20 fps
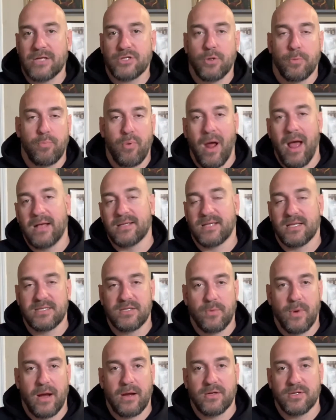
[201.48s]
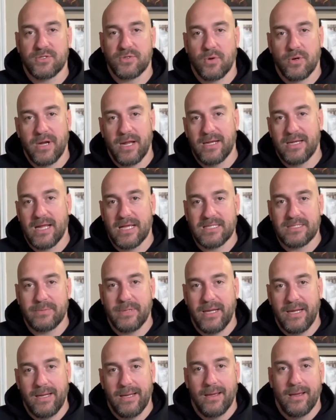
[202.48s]
process of Record Store Day tends to
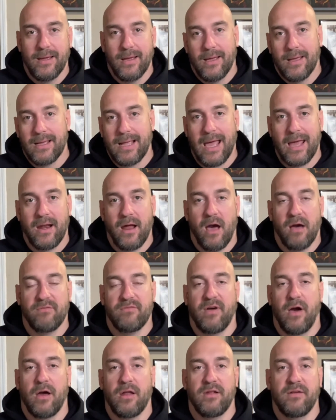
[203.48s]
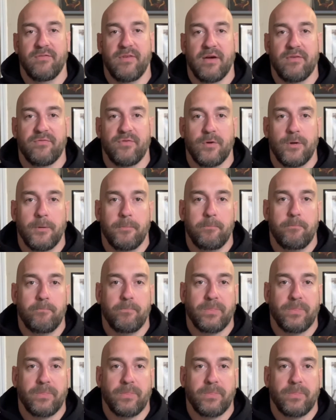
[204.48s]
be kind of uneventful.